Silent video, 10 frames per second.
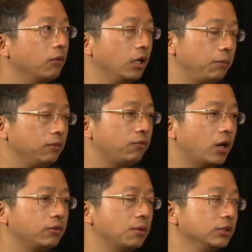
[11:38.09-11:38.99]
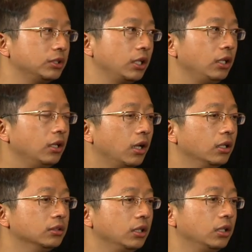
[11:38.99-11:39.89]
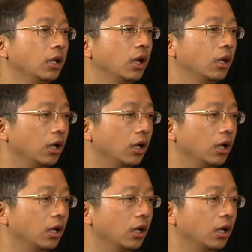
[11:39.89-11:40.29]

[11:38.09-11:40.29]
a little bit far from the city, and they